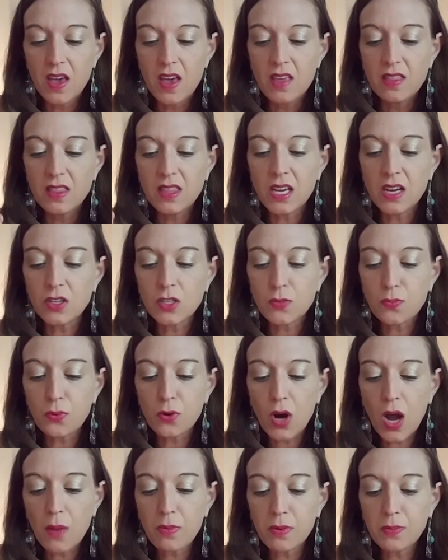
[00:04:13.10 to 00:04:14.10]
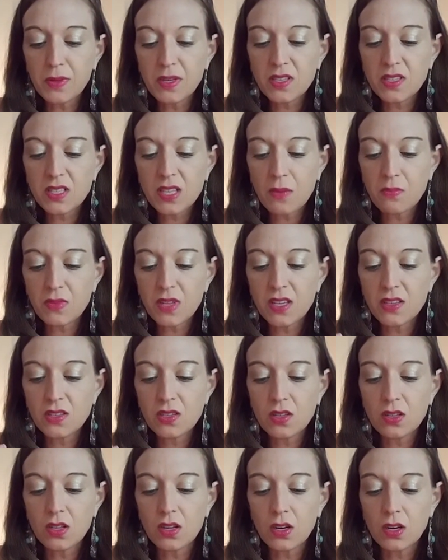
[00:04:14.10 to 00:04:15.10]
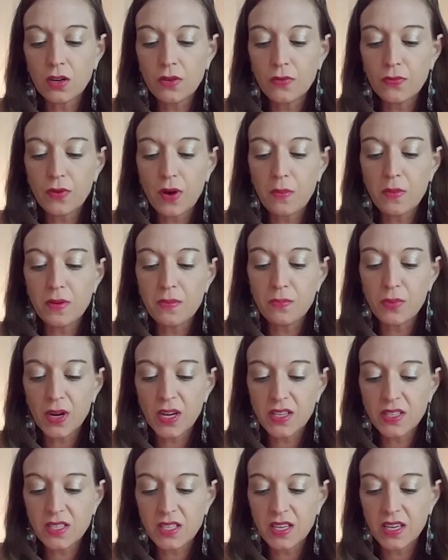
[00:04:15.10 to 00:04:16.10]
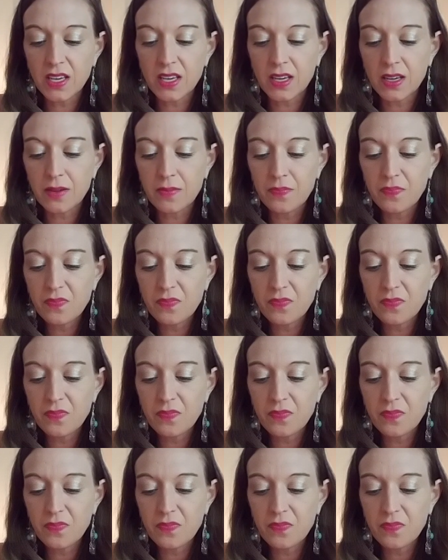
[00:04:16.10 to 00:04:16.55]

there's probably something to learn from embracing it.